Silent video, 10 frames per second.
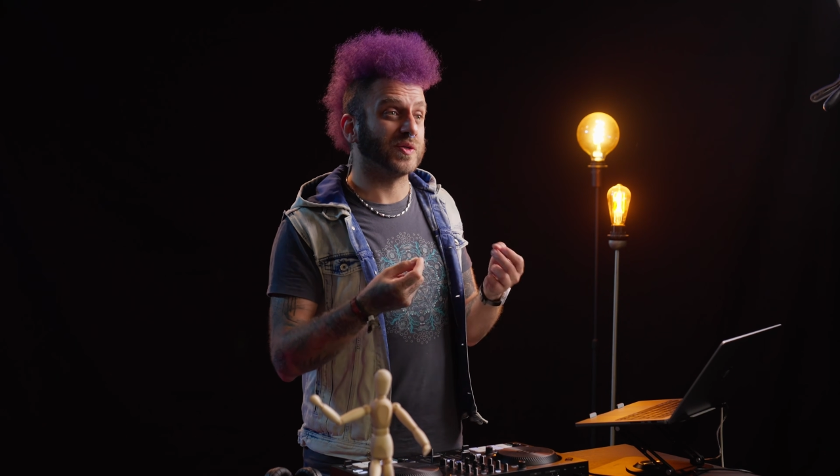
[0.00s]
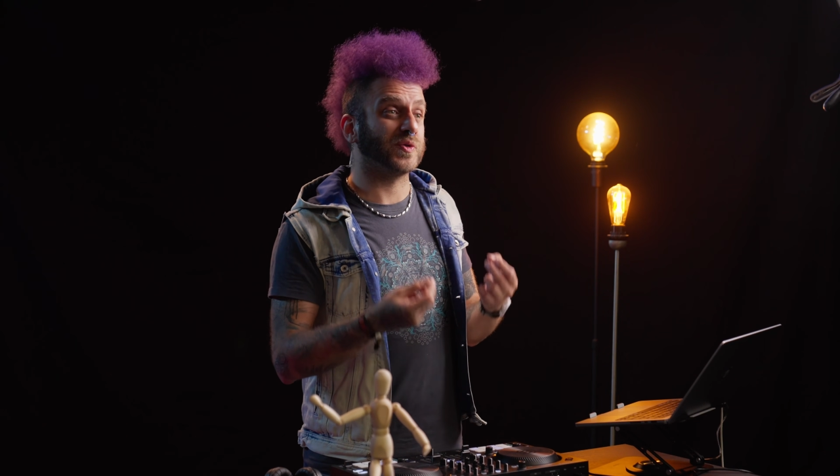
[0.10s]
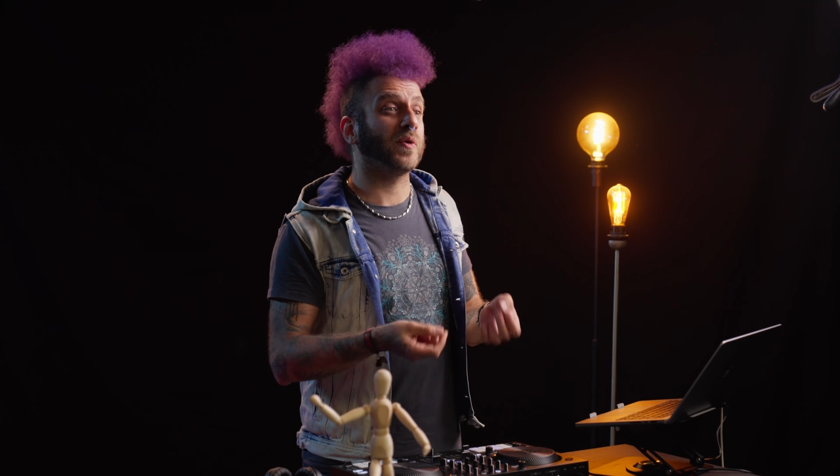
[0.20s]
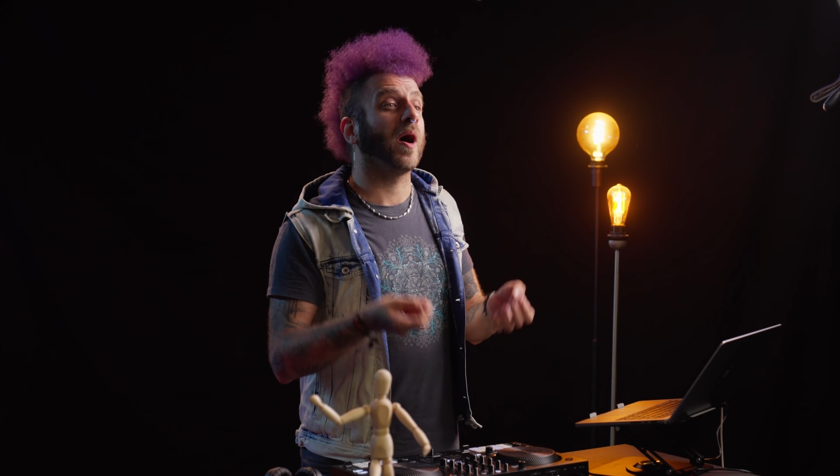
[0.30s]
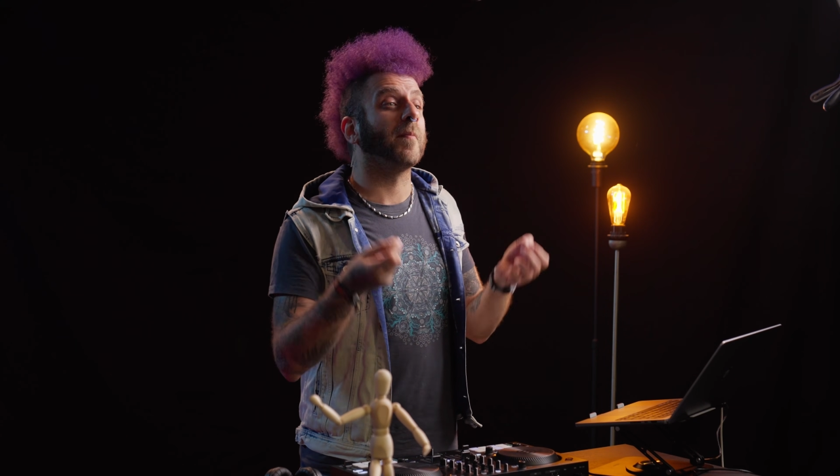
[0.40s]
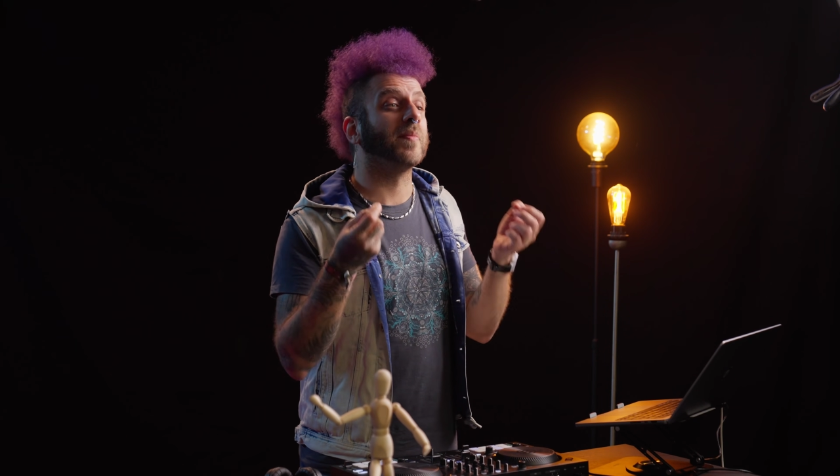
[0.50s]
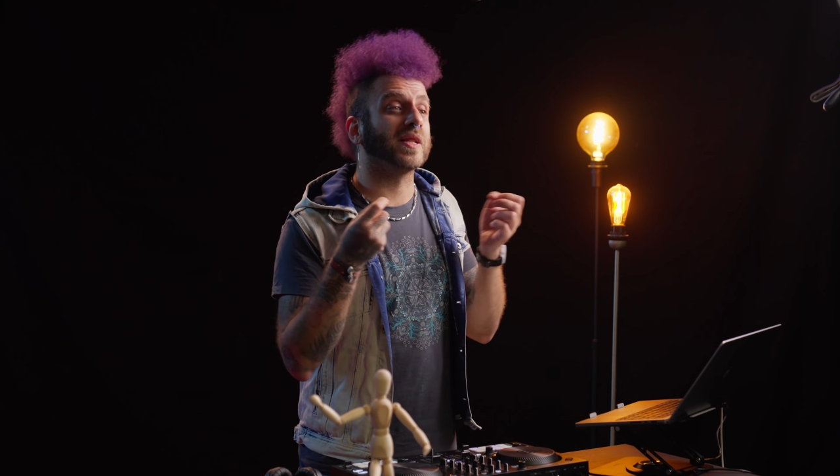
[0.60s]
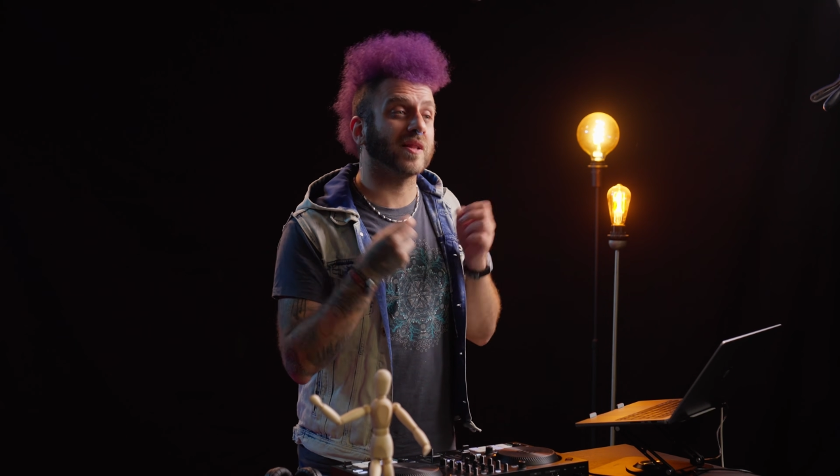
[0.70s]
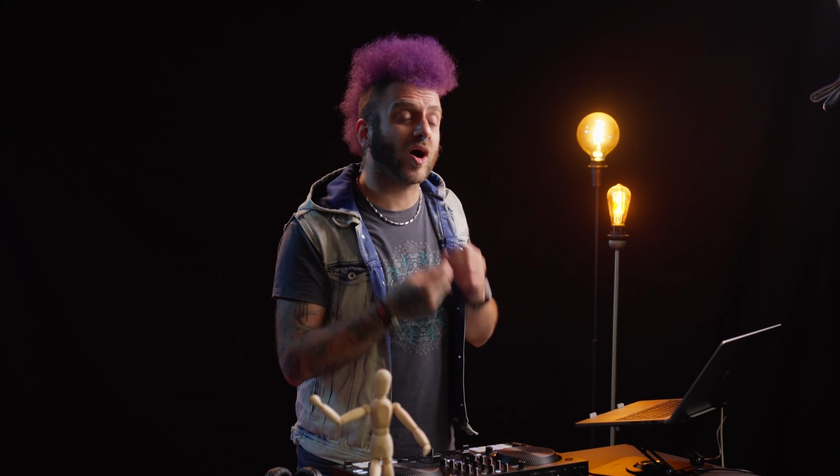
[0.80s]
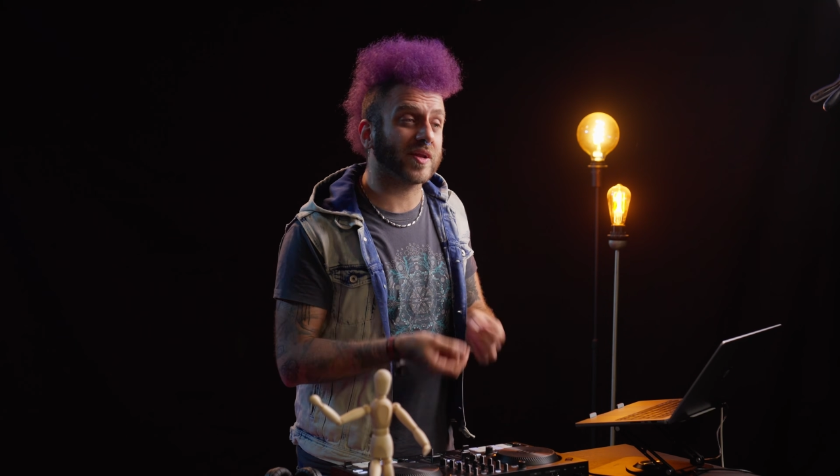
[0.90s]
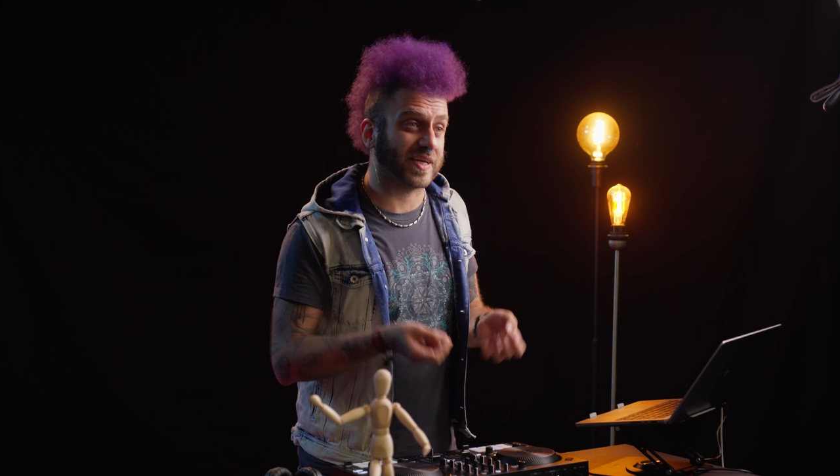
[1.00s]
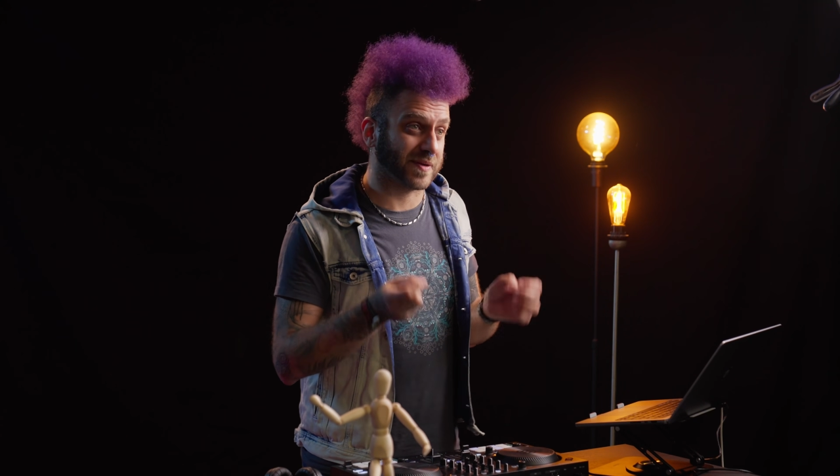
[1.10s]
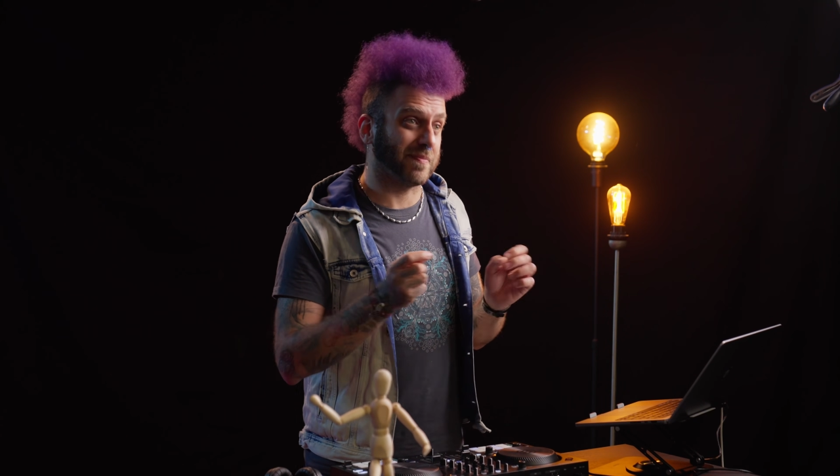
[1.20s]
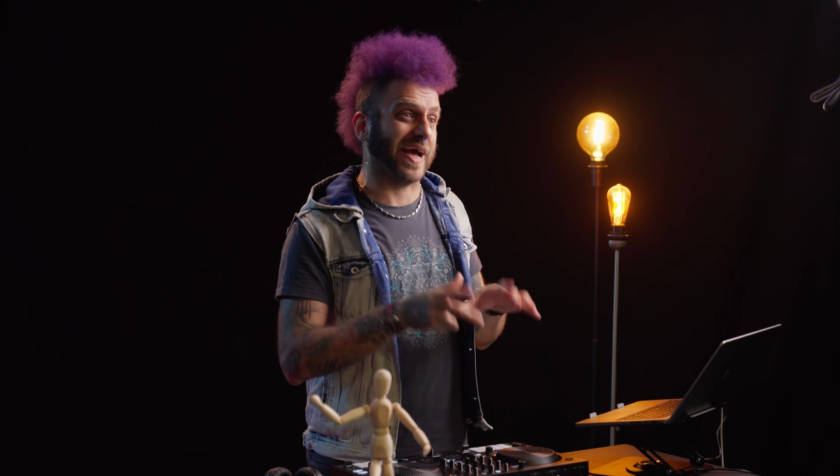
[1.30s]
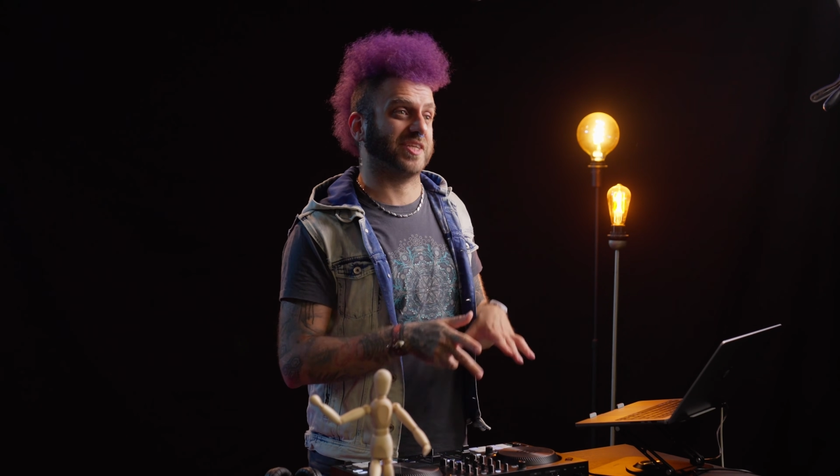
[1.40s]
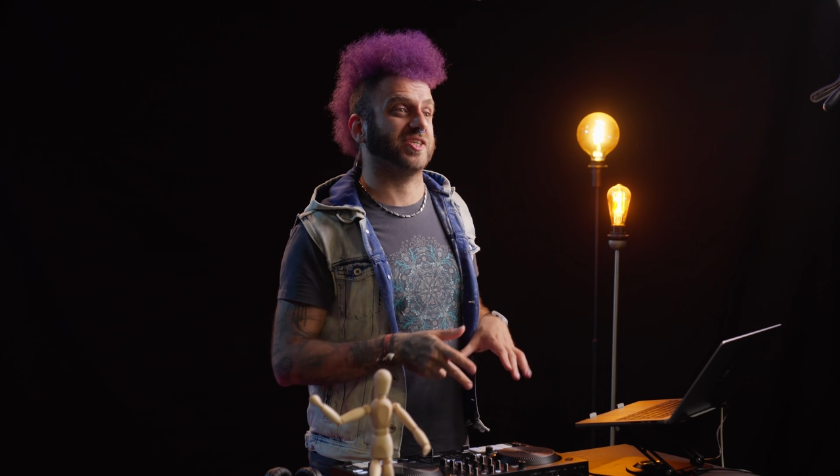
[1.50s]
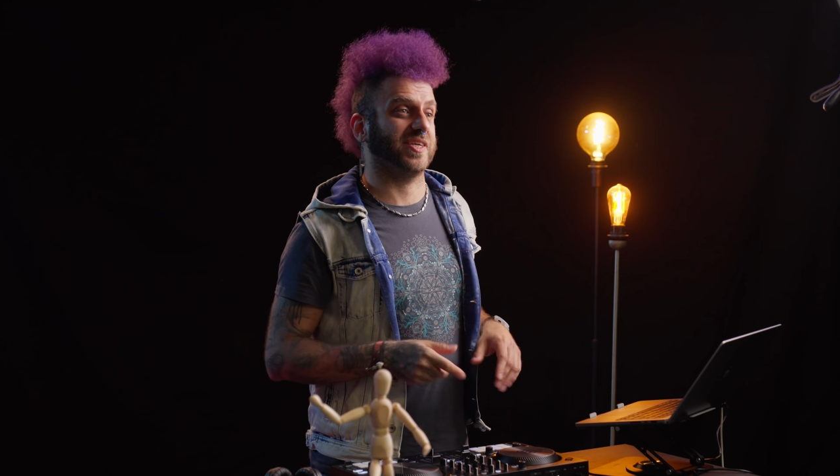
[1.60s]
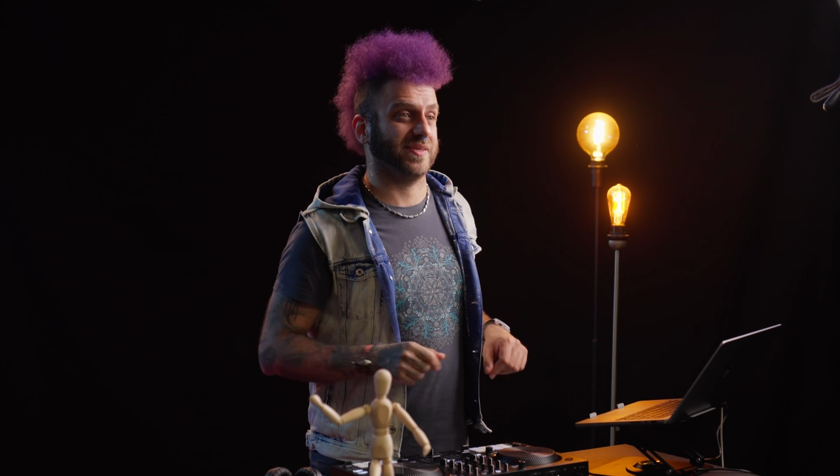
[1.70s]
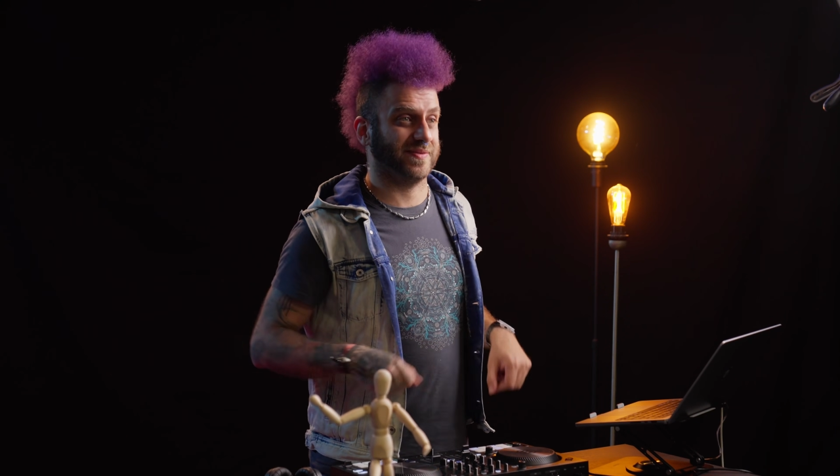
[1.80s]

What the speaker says: do melodic matching.